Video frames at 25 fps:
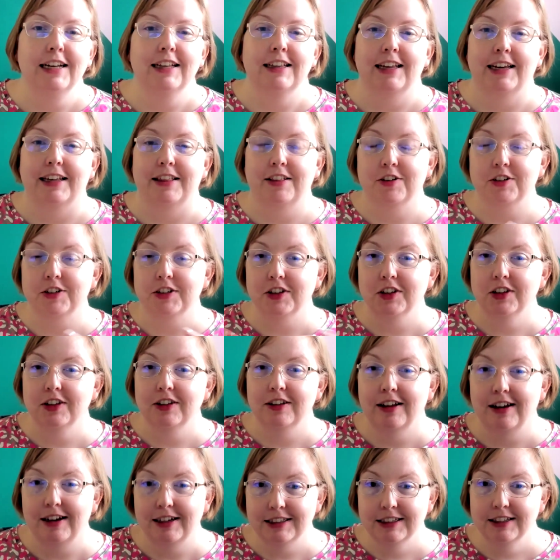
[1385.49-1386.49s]
Like there's
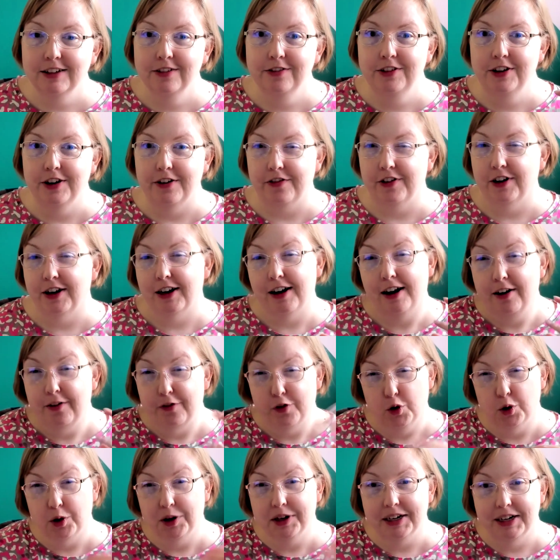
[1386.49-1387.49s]
lots of different kind
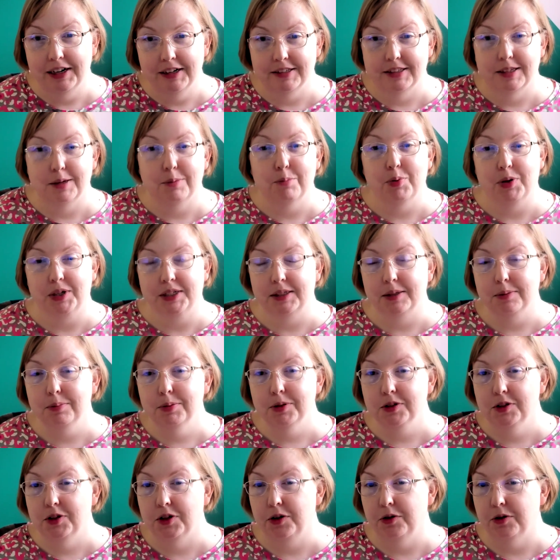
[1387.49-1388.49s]
of organizing
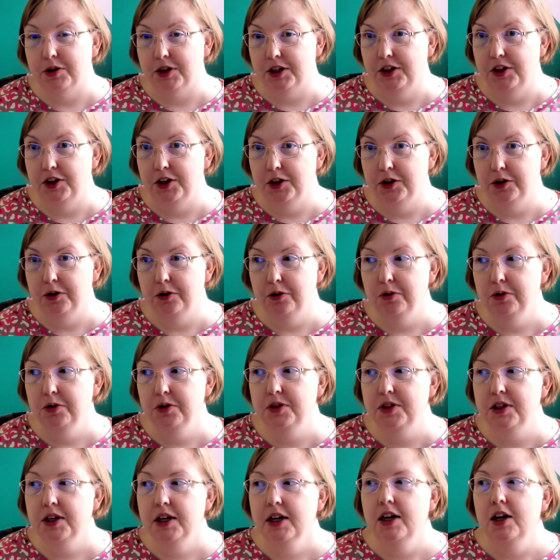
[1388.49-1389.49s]
principles you can
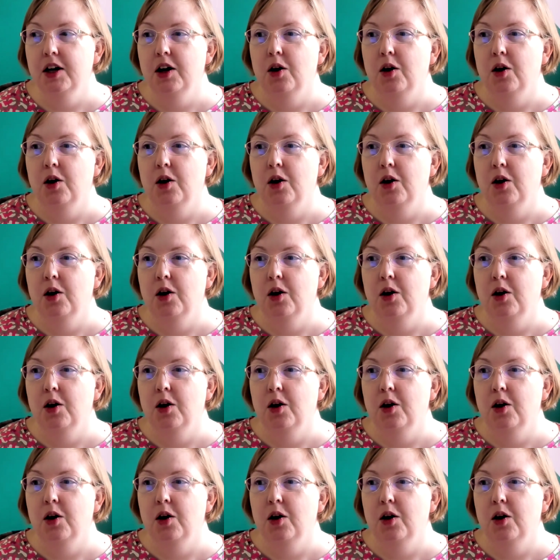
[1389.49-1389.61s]
use.